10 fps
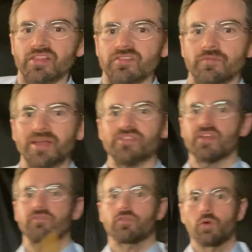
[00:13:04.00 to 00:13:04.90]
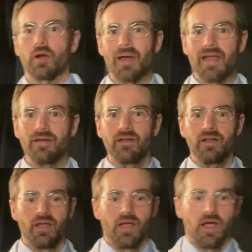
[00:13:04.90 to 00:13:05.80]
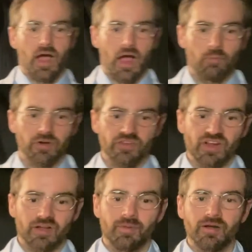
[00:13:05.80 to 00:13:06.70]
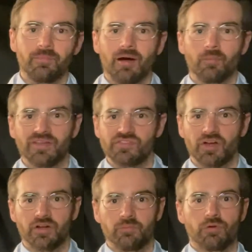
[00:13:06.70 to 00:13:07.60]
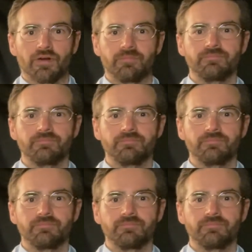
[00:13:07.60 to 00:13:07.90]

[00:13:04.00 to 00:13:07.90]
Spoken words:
that I've baseline for where I'm at, I want to talk a bit about my starting point.